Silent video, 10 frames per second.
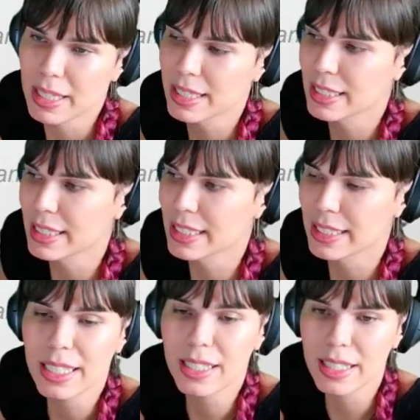It doesn't
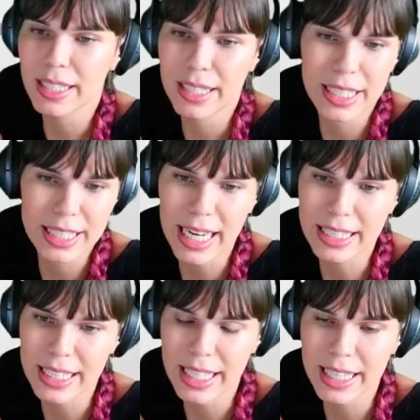necessarily get
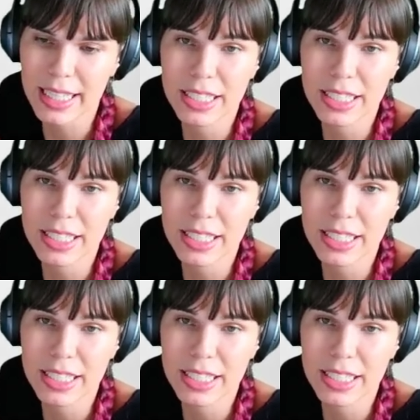attached to anything.